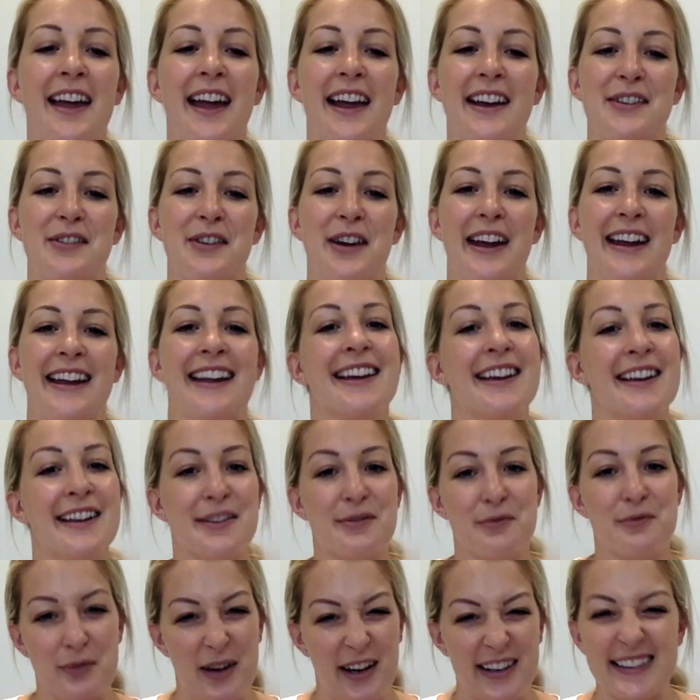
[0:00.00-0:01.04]
Anyway,
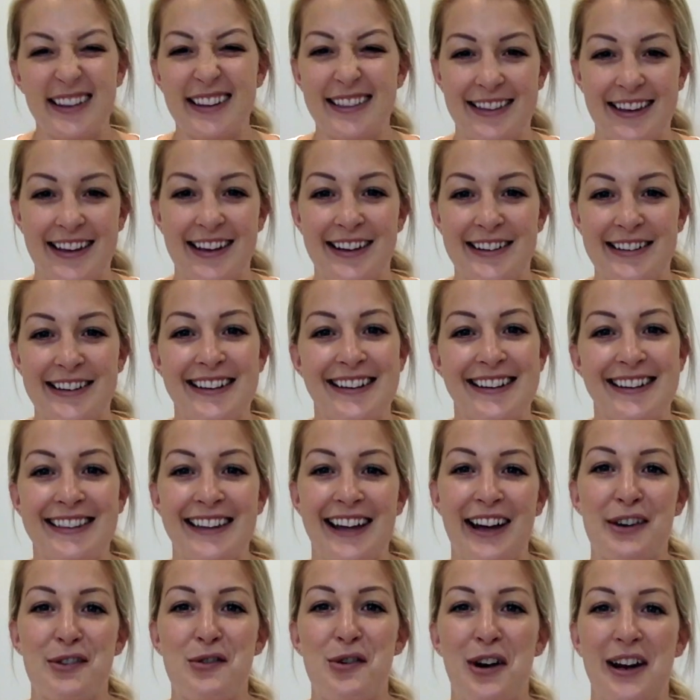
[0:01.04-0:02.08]
I didn't think I needed
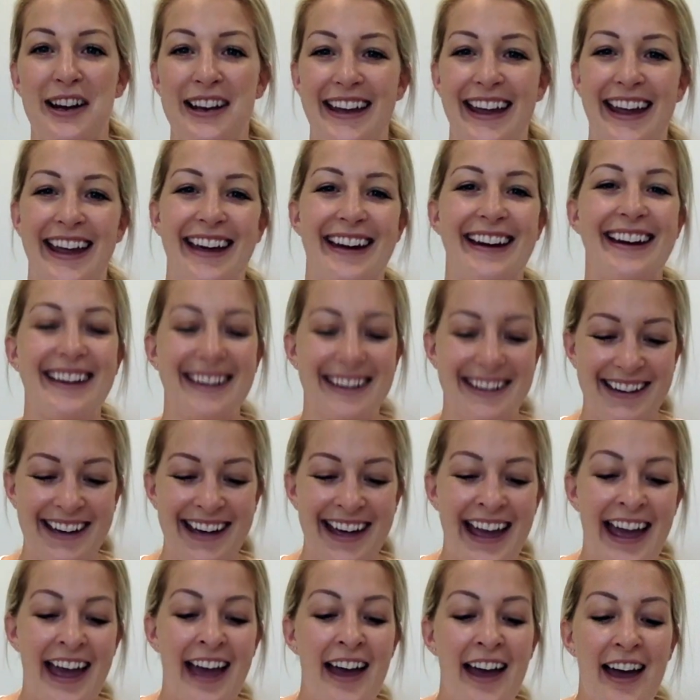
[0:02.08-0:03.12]
that quite yet.
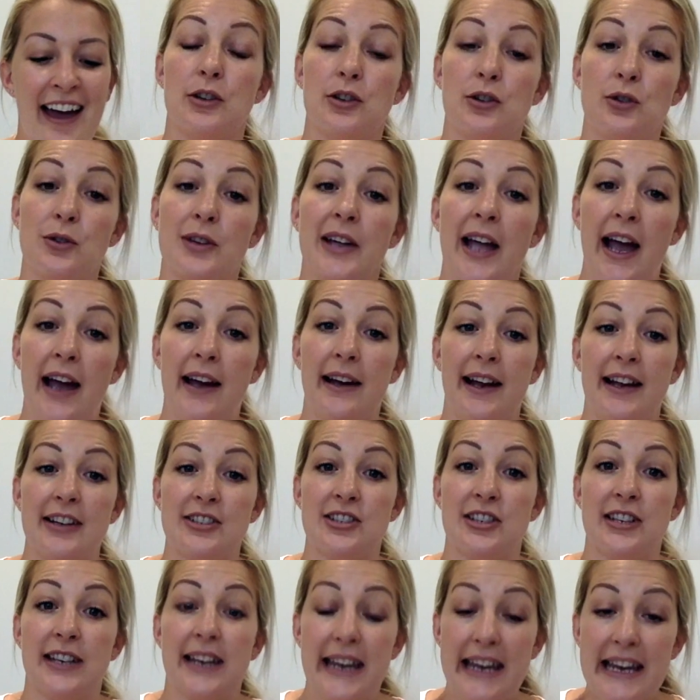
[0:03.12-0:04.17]
You can
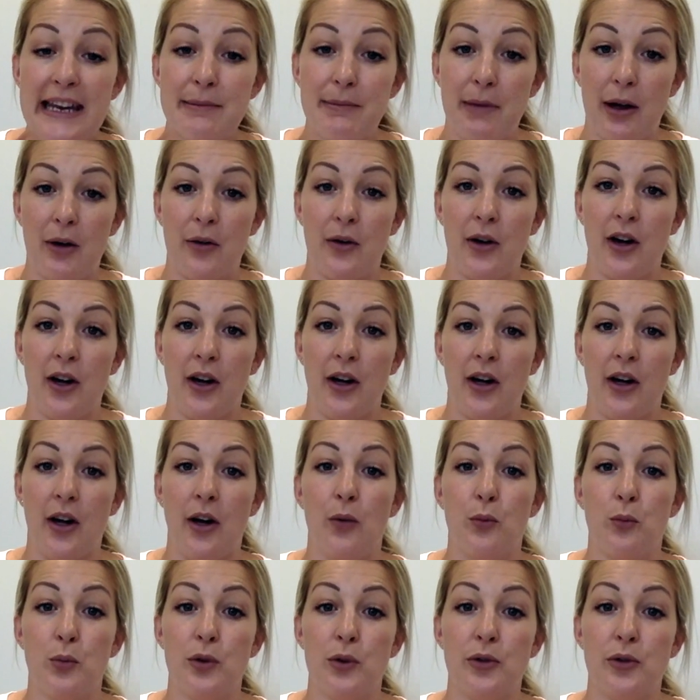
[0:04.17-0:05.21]
actually email
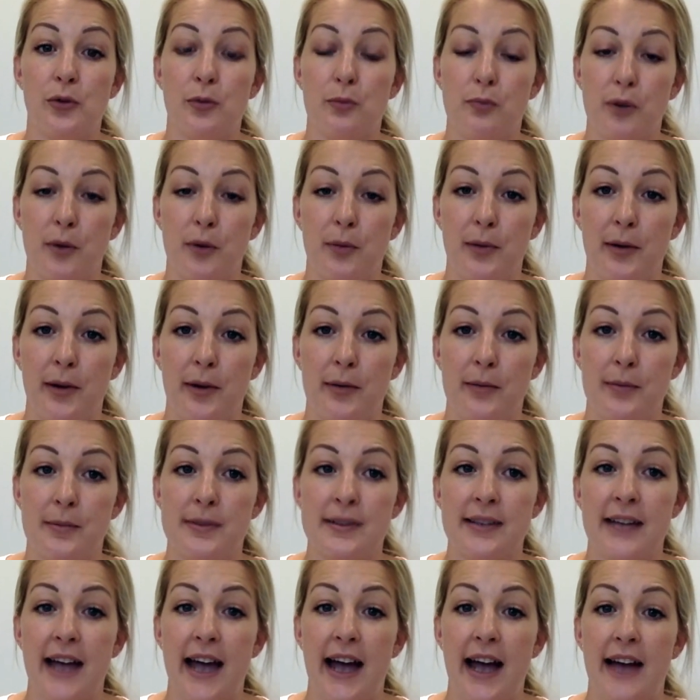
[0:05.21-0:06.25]
her with your
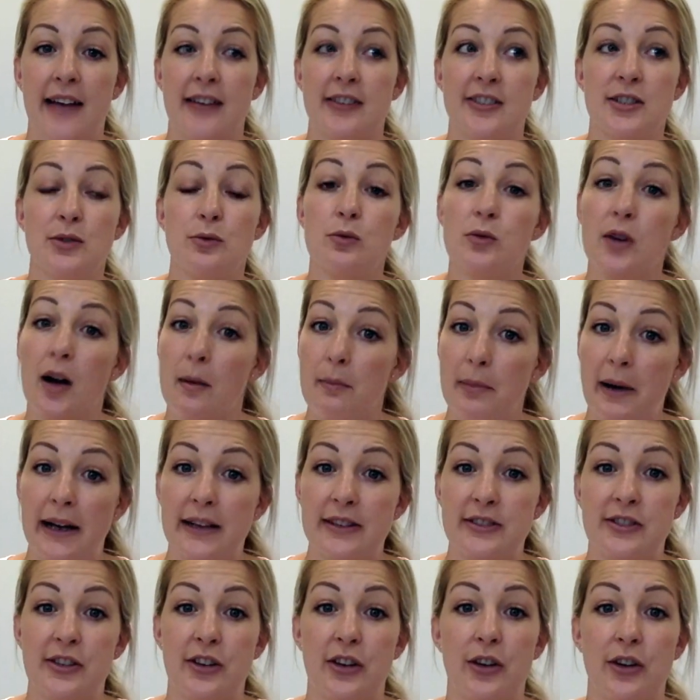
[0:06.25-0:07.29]
problems and she will come
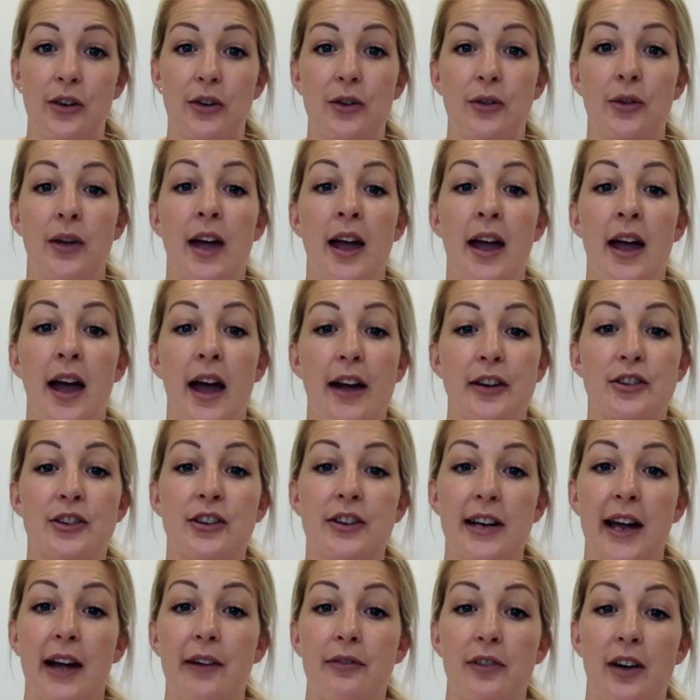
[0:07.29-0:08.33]
back to you, and you
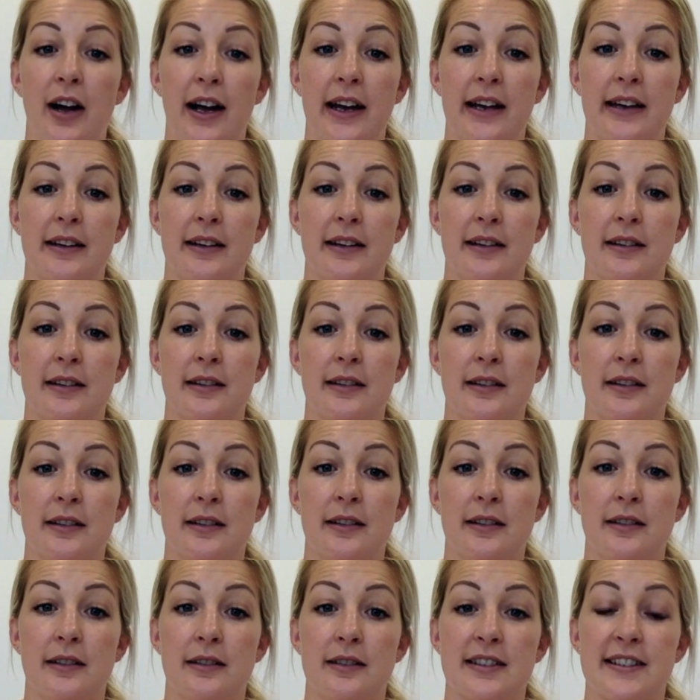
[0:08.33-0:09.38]
can have like
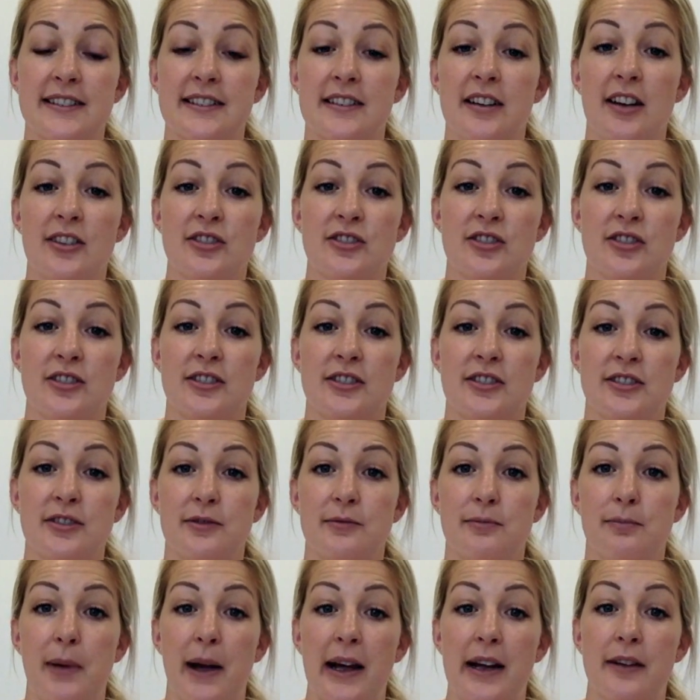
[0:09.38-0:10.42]
discussions
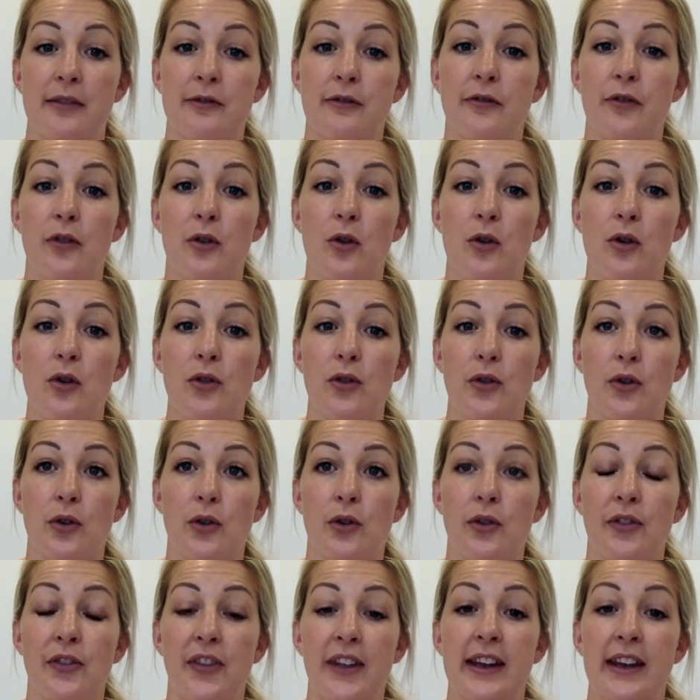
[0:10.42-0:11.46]
back and forth
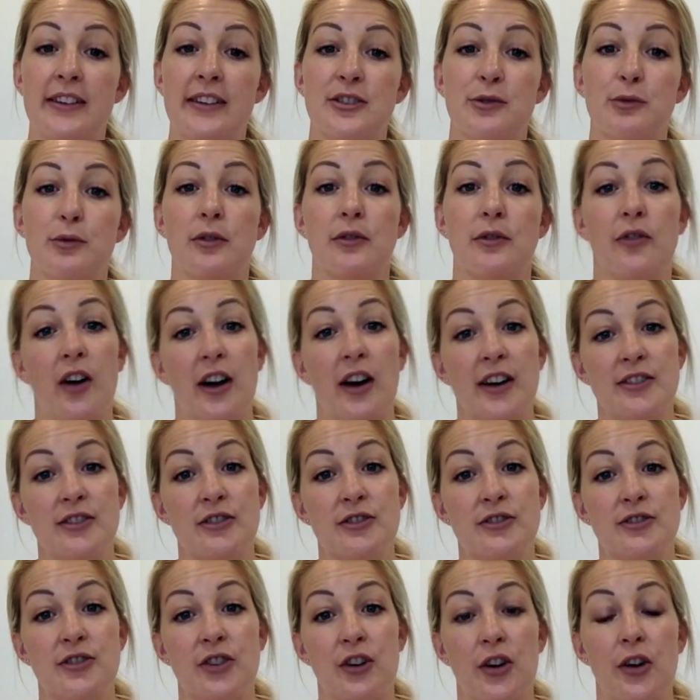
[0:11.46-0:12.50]
on things she would advise you
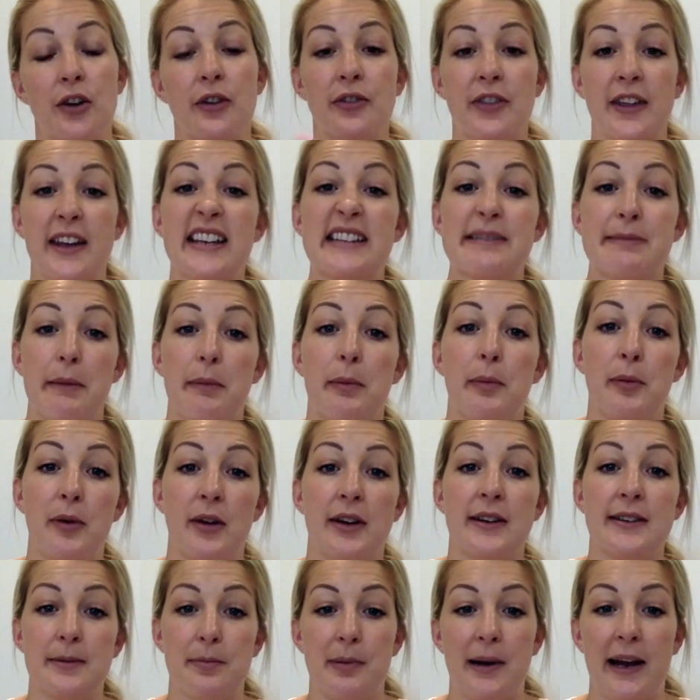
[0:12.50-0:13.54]
to do and things maybe put
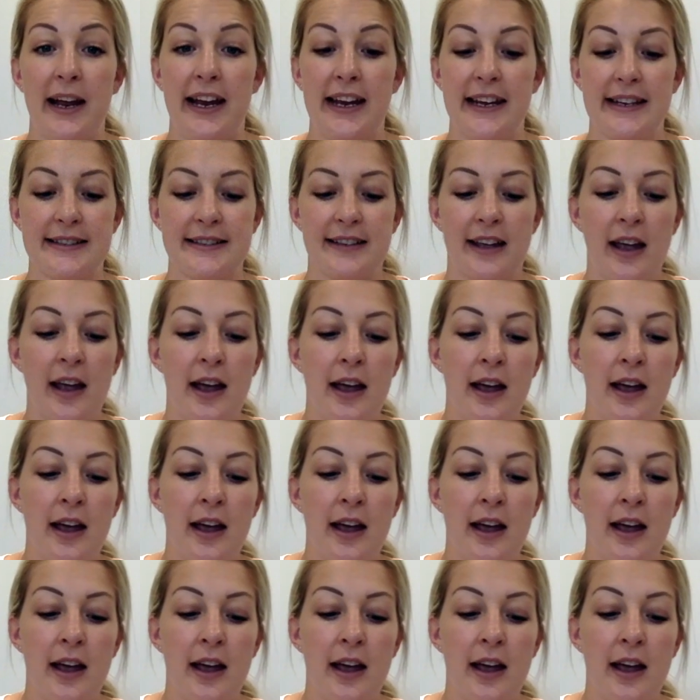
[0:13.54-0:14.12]
into place.